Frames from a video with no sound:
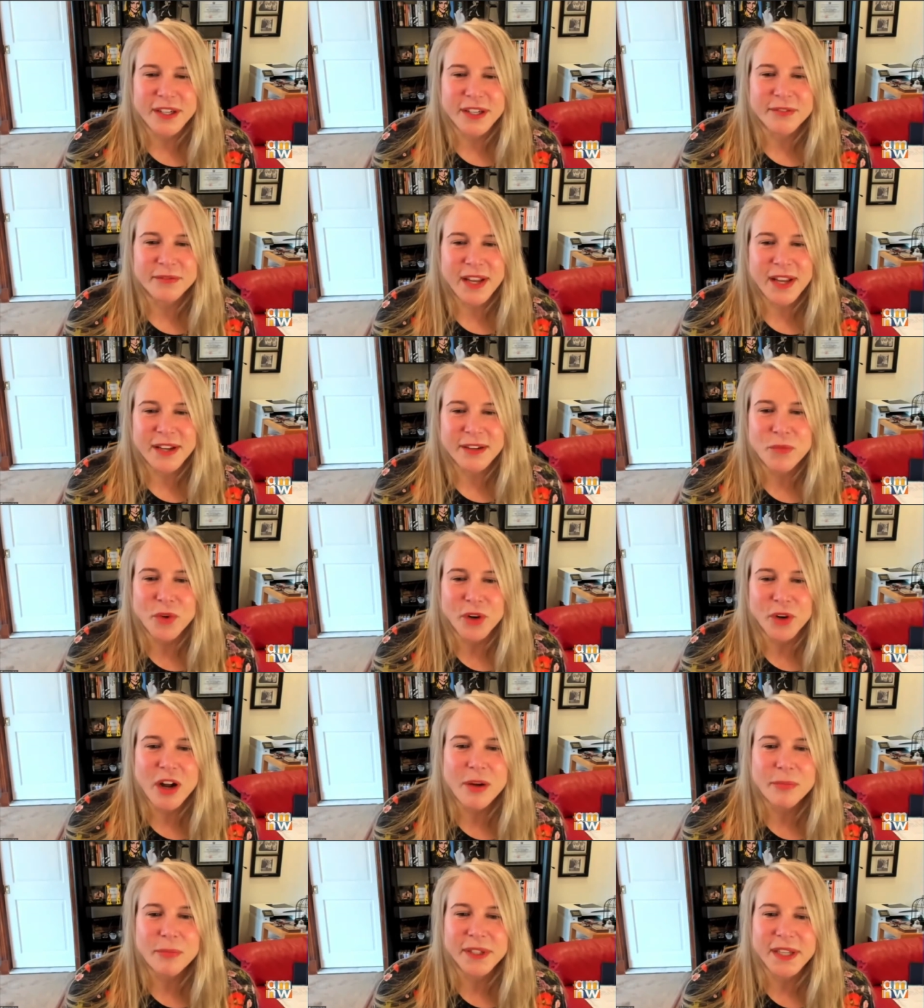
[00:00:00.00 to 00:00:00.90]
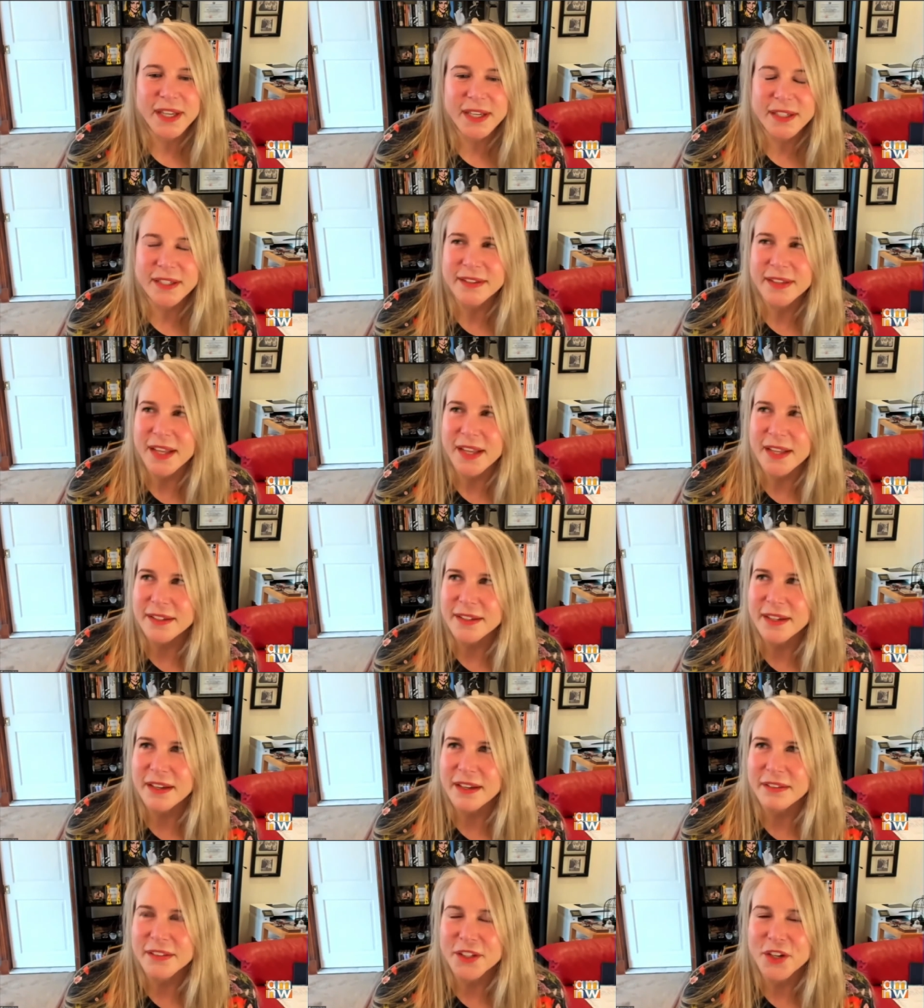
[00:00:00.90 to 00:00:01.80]
and more complicated than
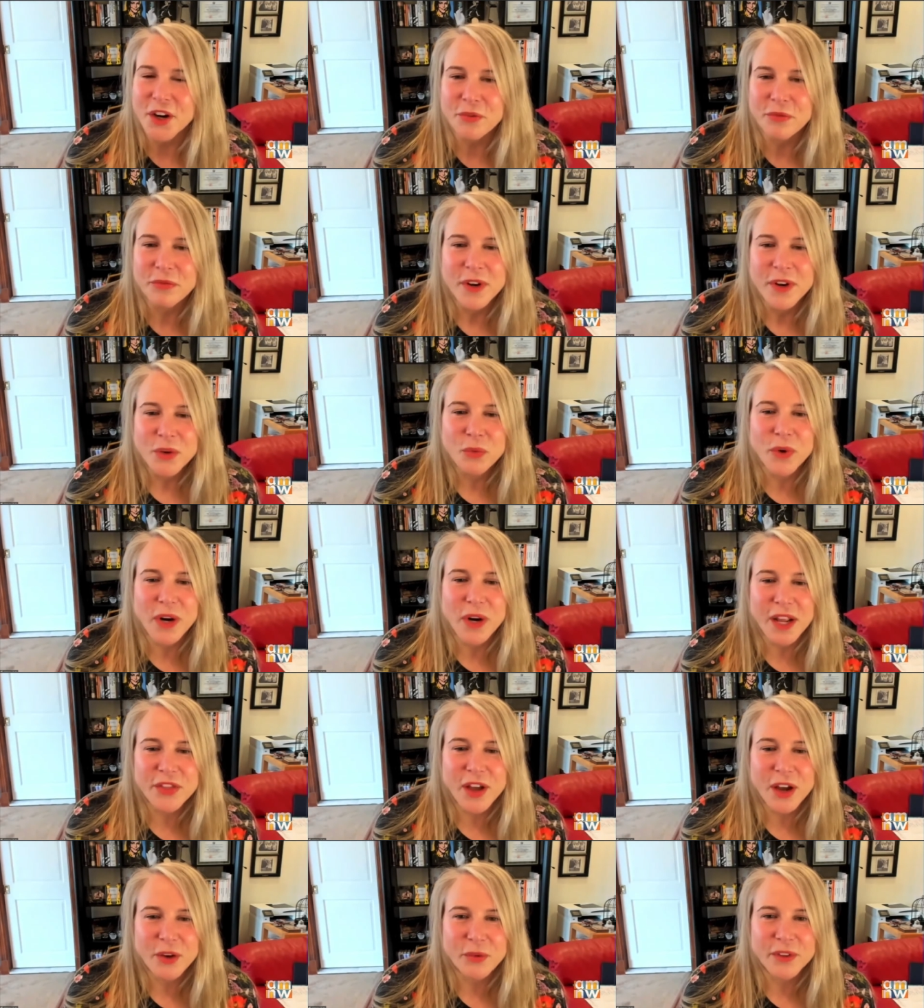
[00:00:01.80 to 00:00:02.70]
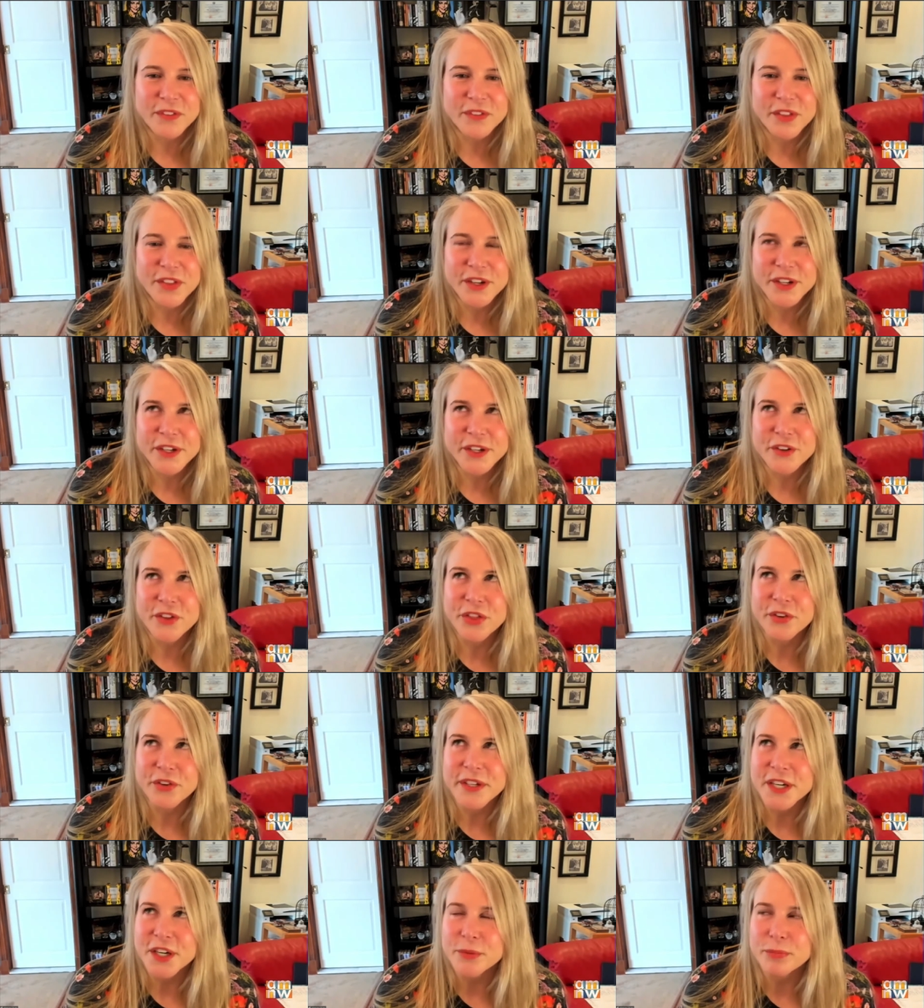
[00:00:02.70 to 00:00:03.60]
you know what I thought was a th-
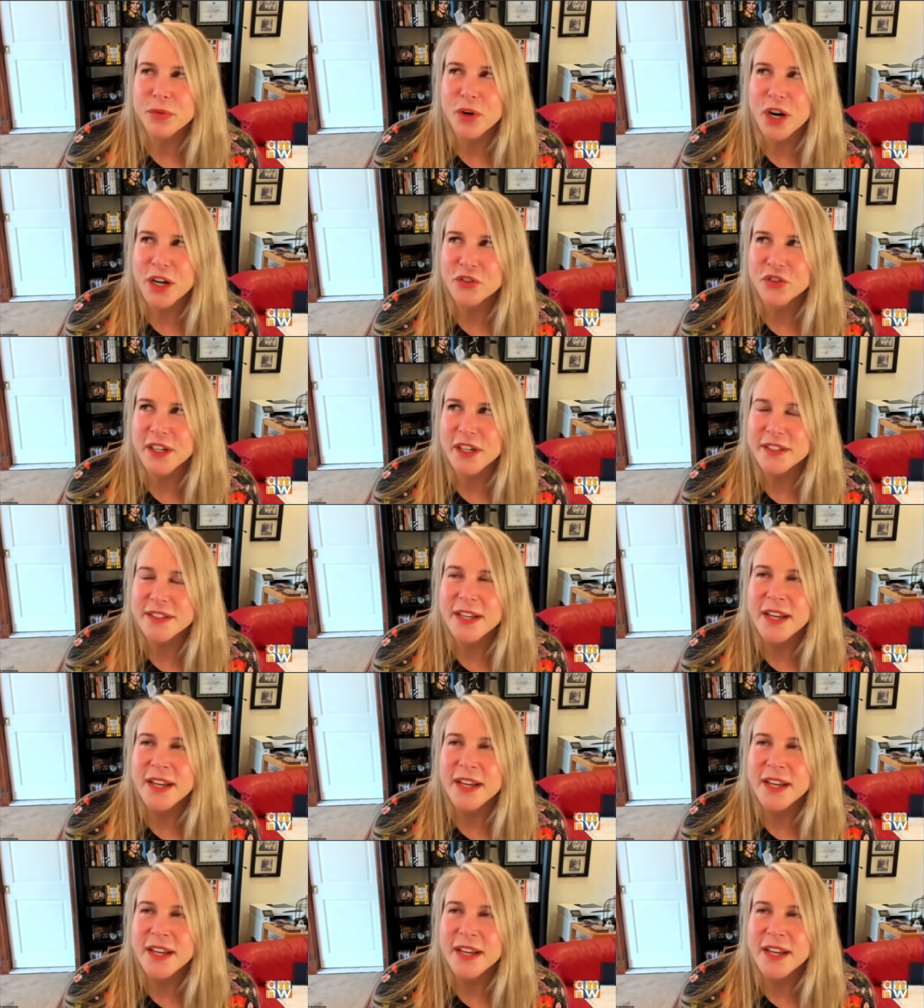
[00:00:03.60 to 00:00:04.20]
three year project.